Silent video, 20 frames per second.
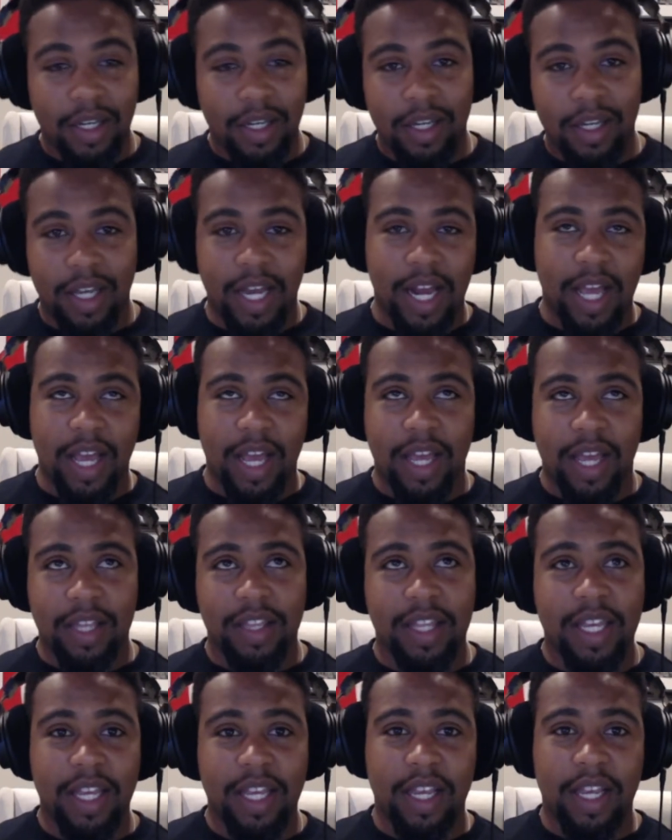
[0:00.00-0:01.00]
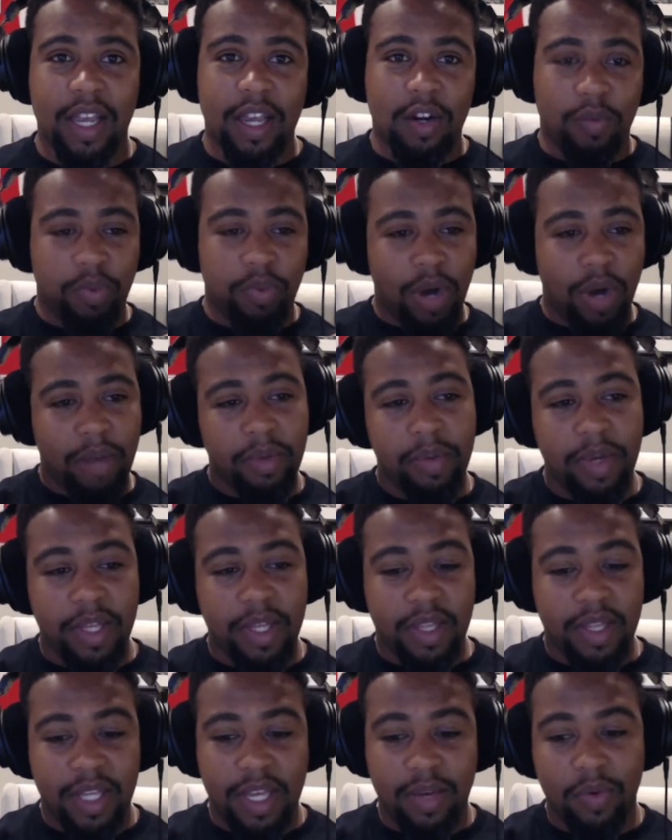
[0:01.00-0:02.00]
And I think it'll probably be a
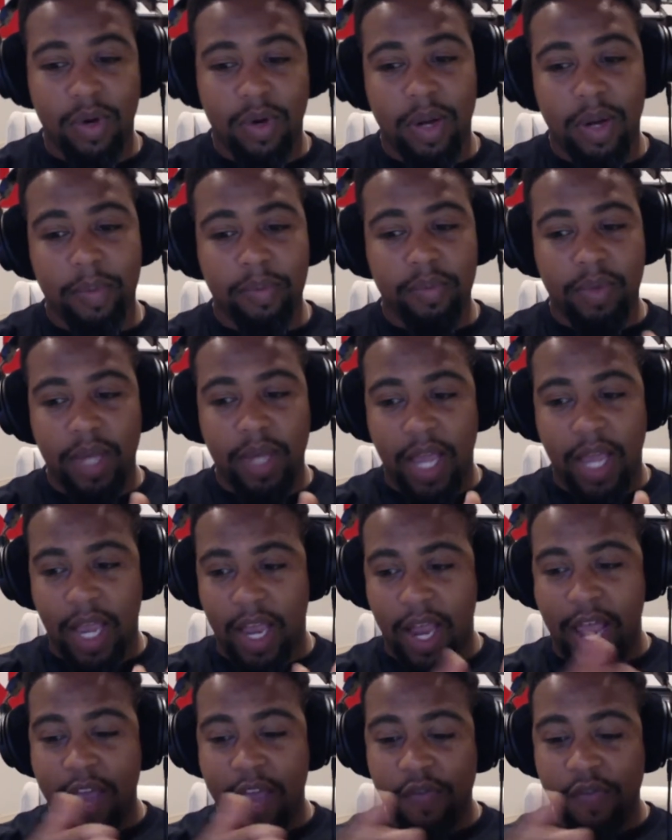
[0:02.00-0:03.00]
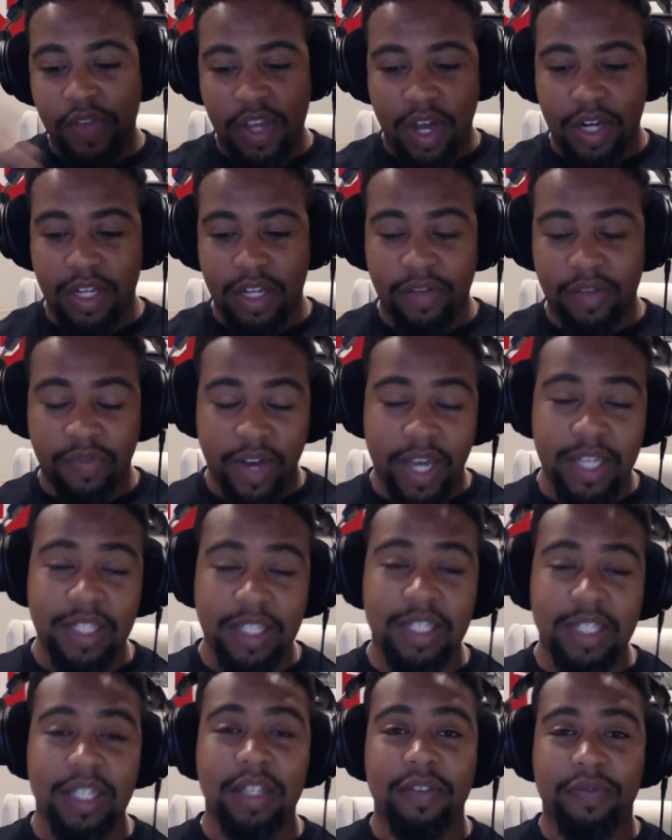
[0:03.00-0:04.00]
thing where I'm heavy on
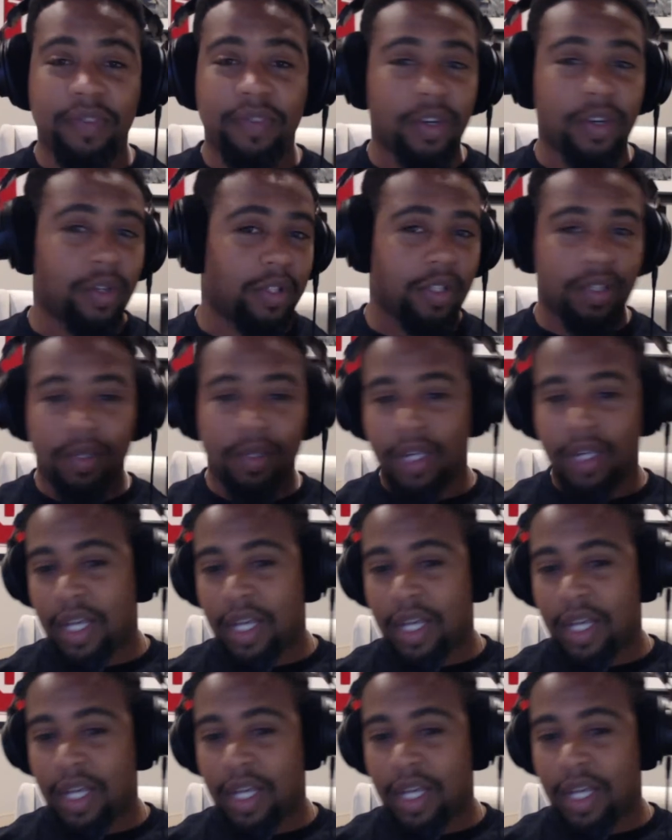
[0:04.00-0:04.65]
advice in the first